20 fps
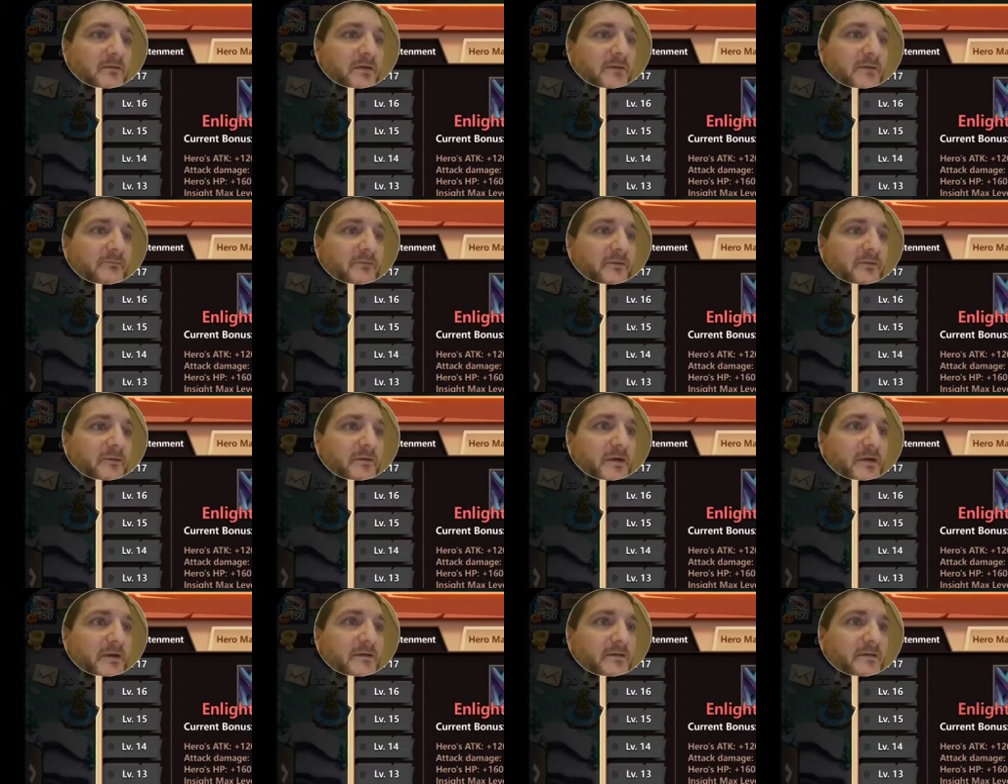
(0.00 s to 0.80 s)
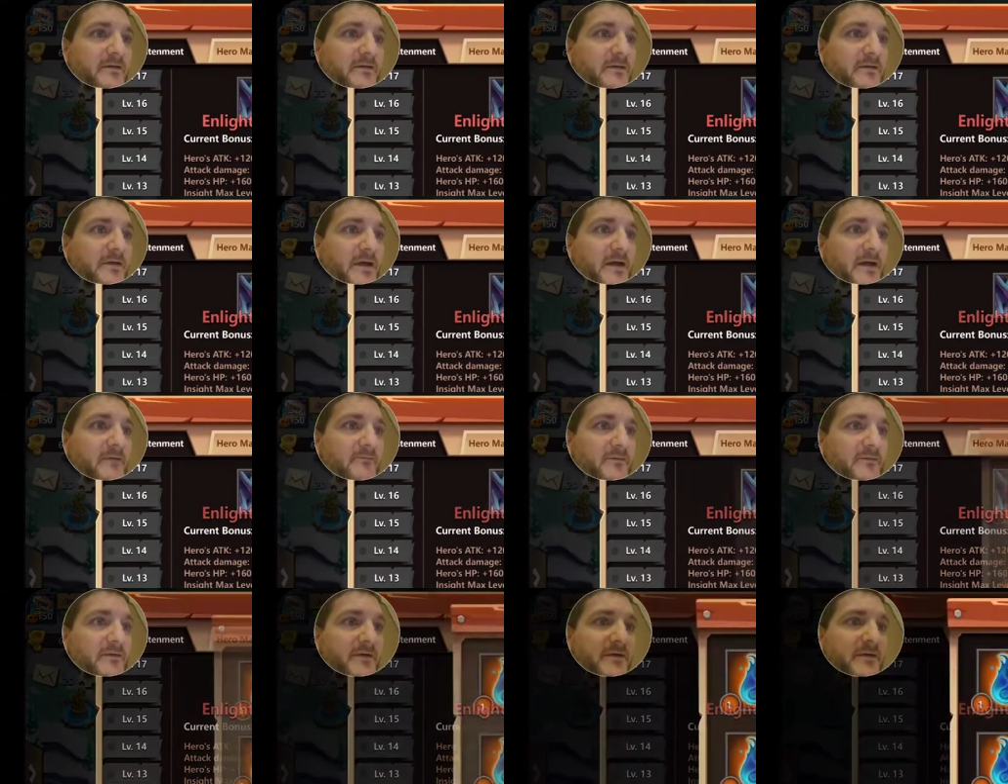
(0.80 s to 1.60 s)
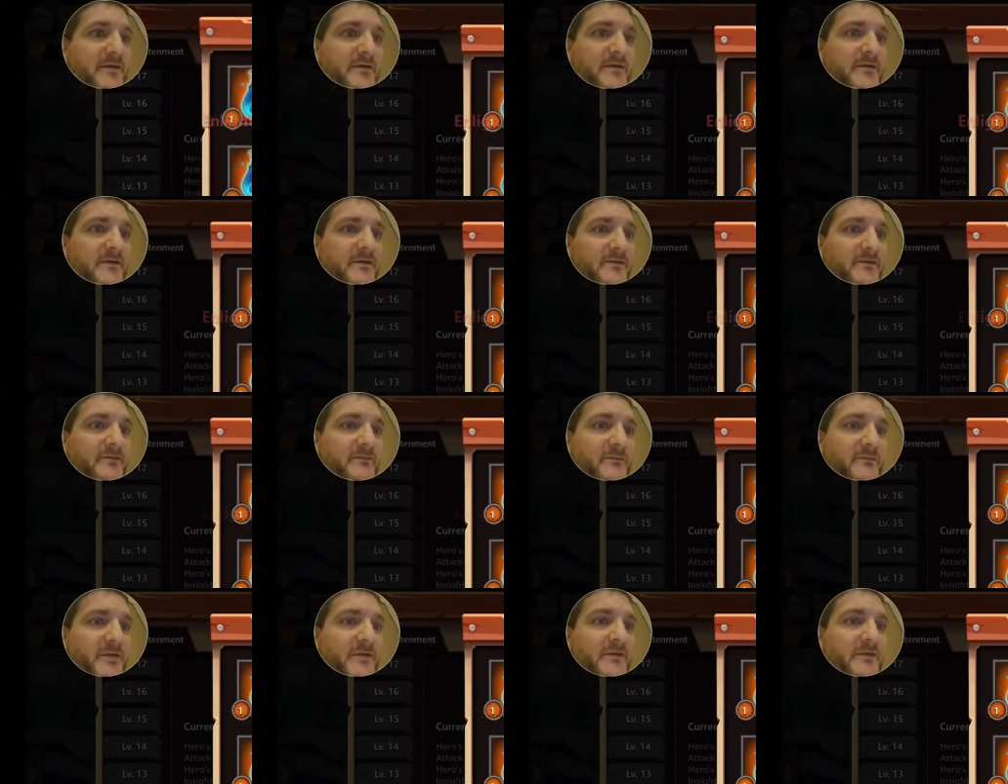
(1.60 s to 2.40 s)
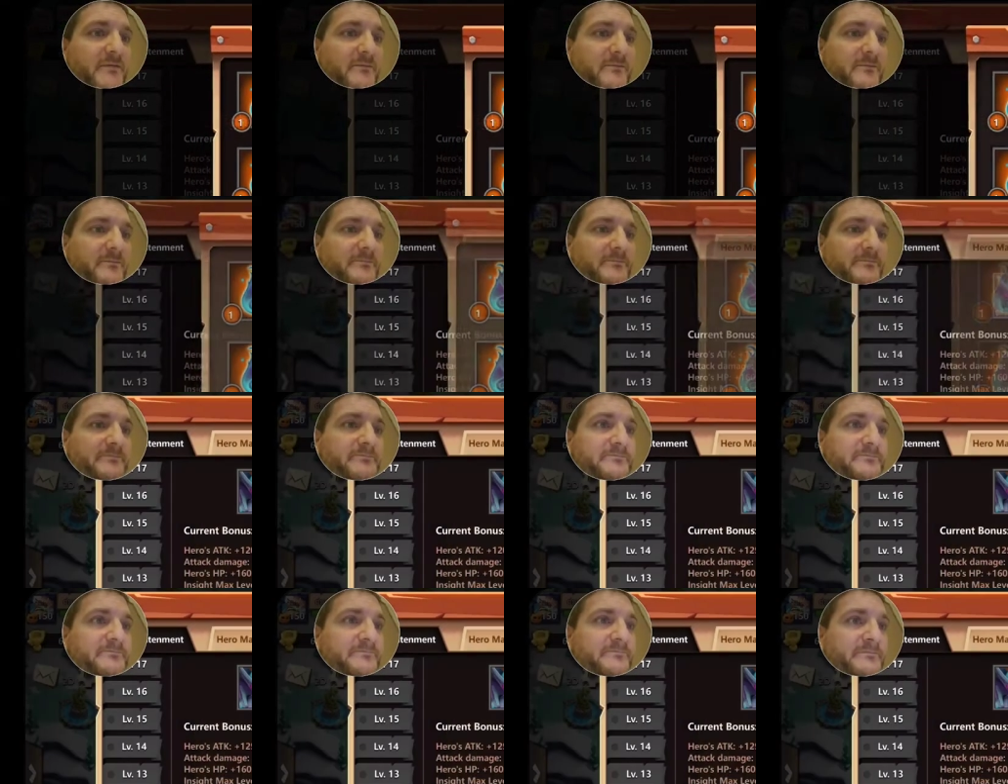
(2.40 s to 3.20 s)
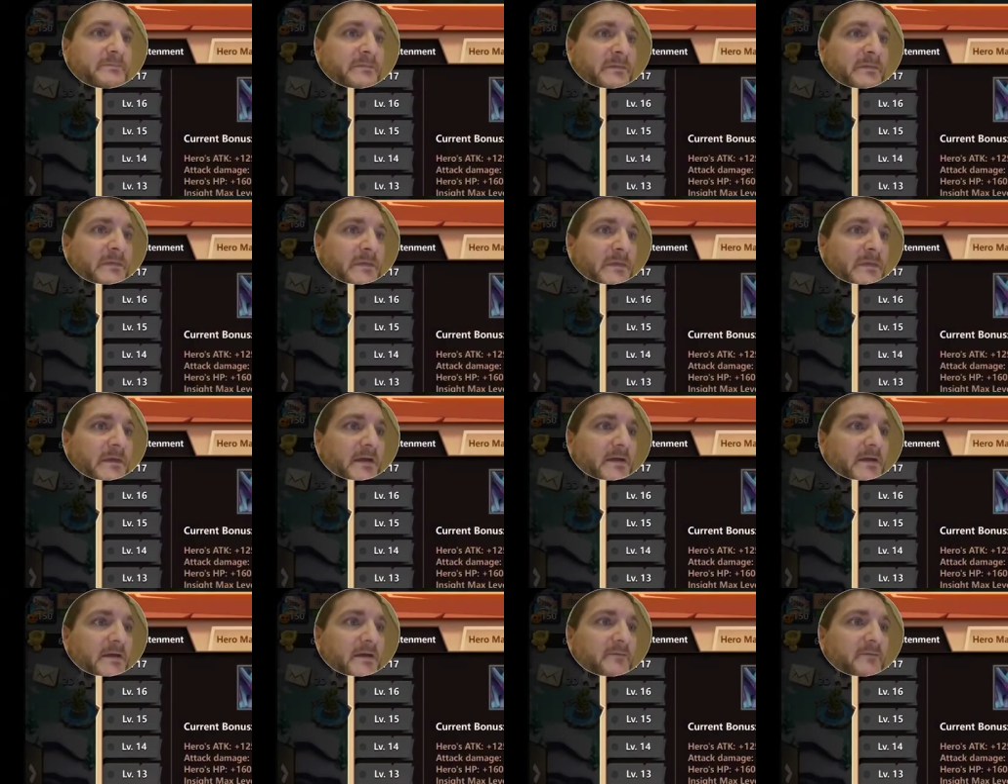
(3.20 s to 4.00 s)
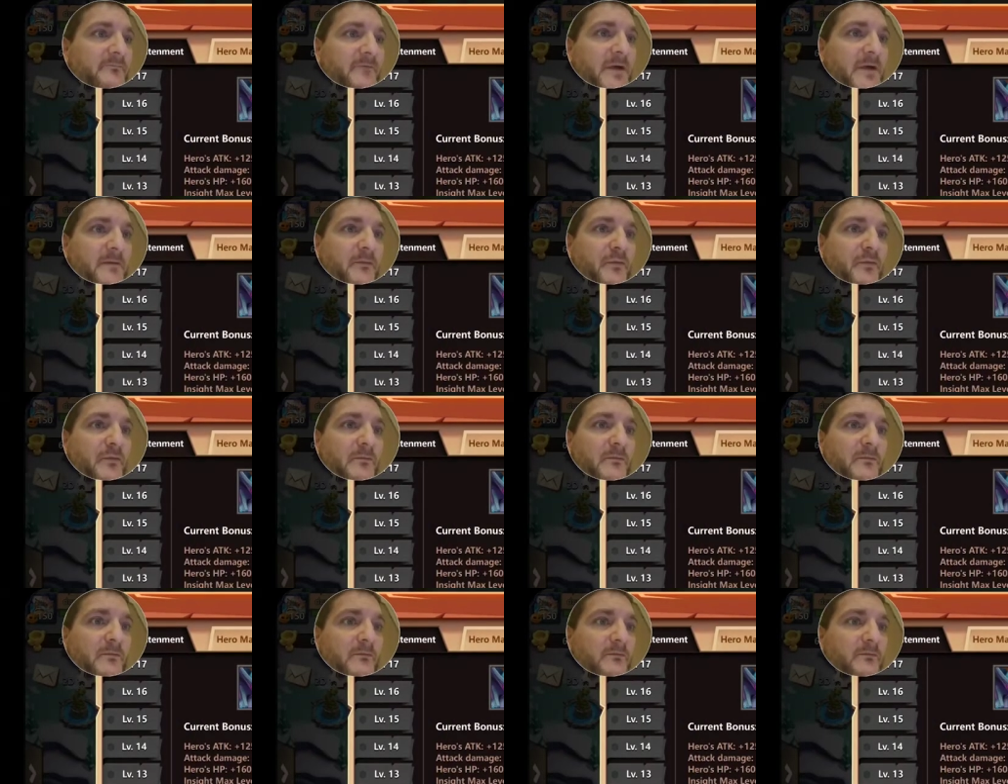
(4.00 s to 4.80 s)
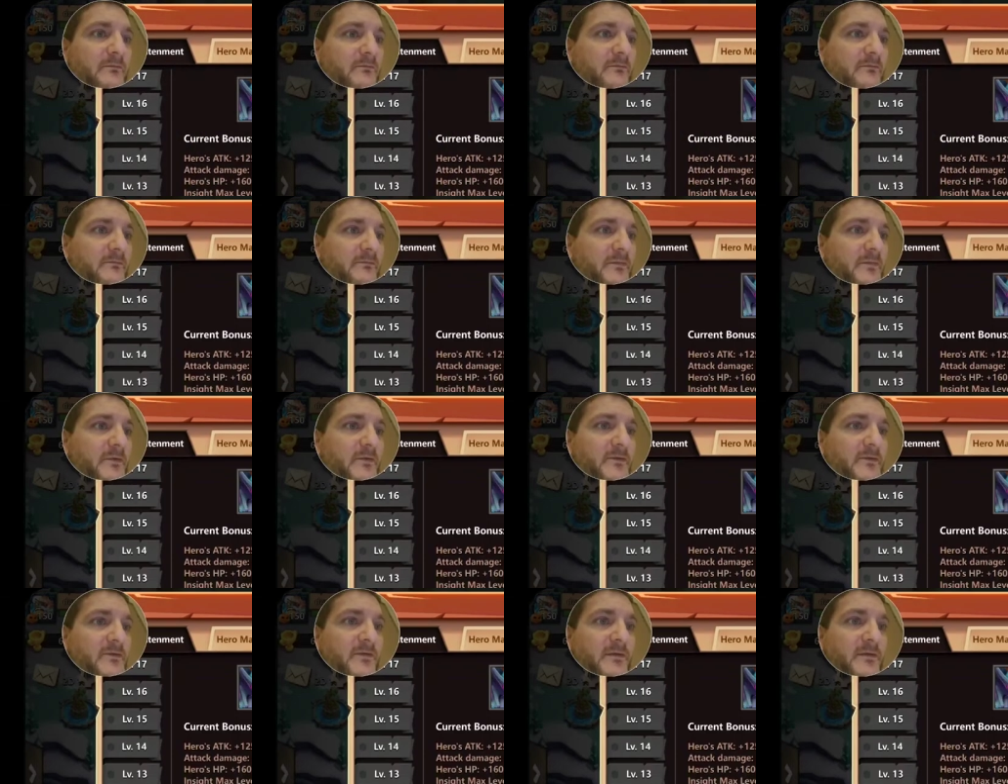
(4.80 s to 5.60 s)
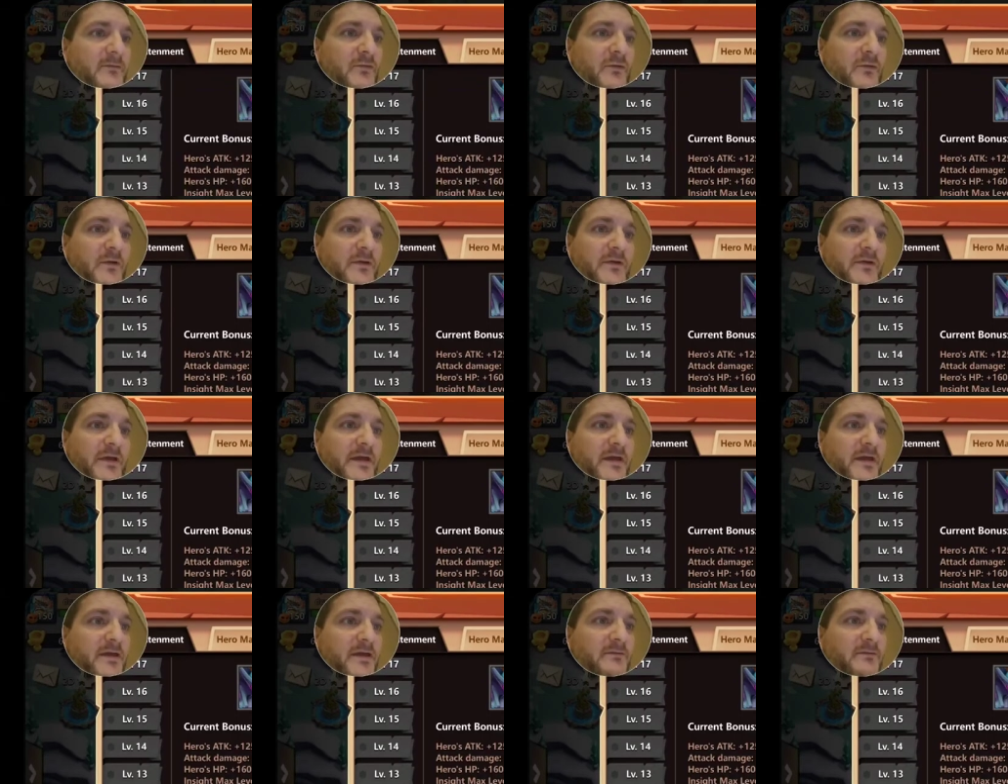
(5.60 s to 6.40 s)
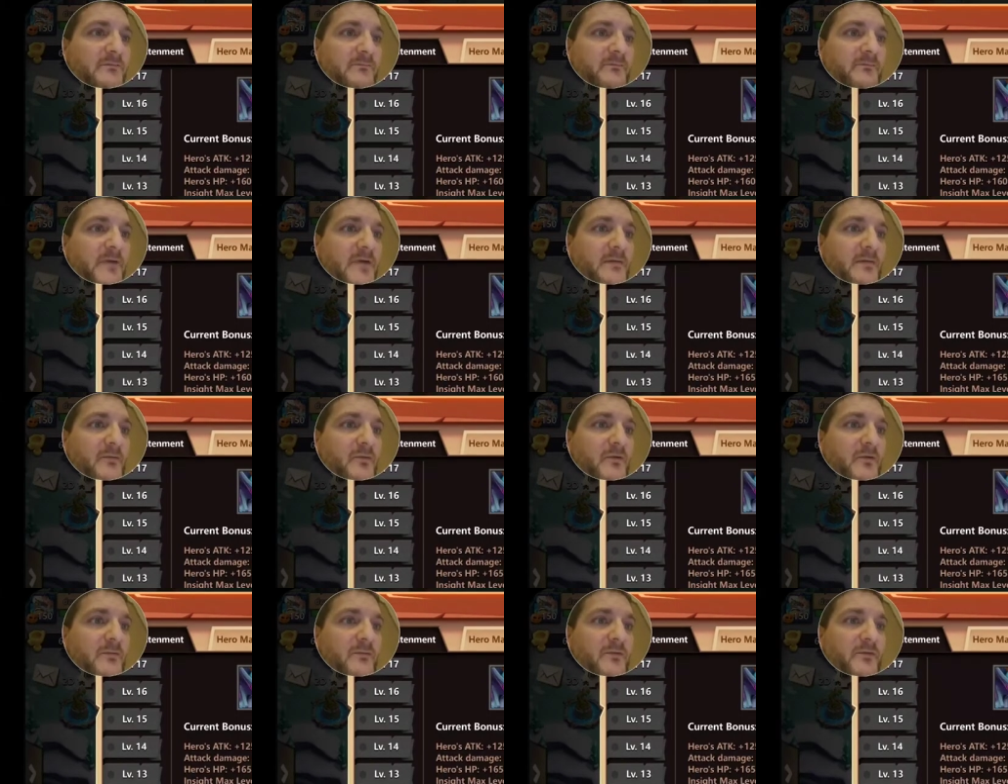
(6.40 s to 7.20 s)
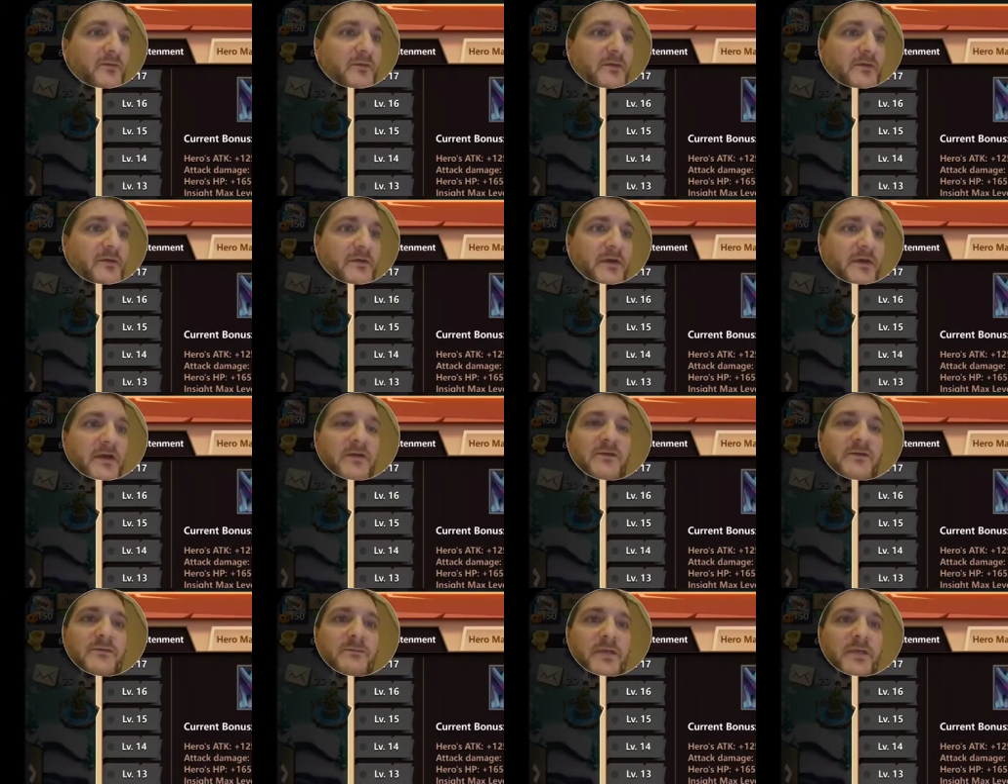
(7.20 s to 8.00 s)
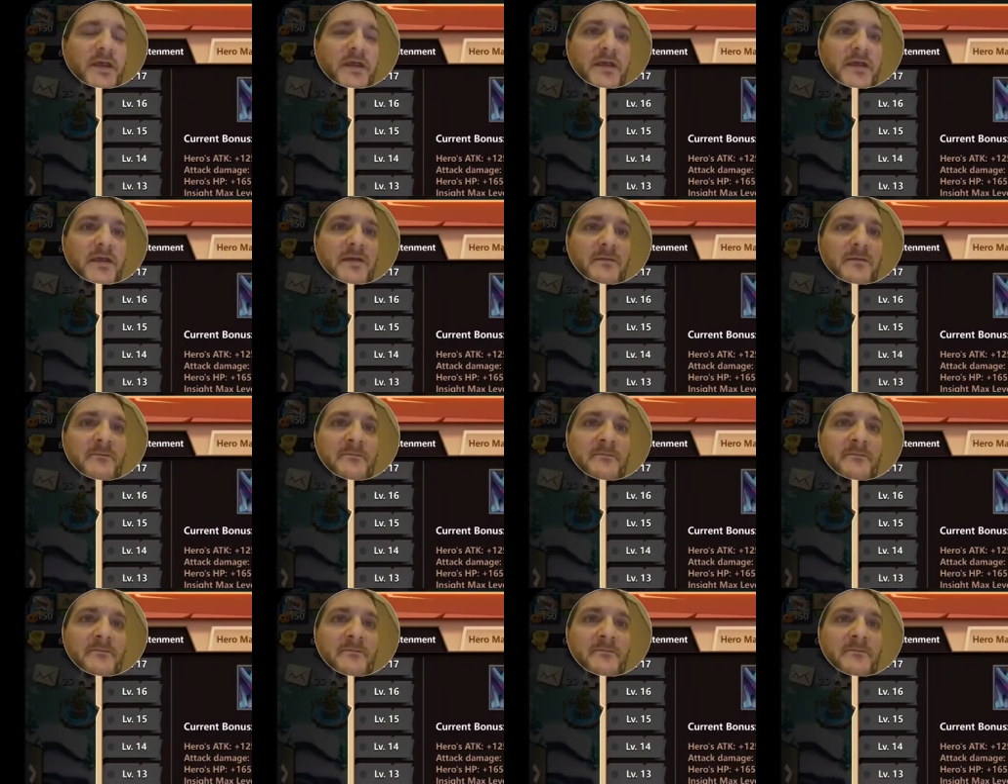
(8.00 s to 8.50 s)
any further after this, but I can get him 5 percent more attack and 5 more percent HP.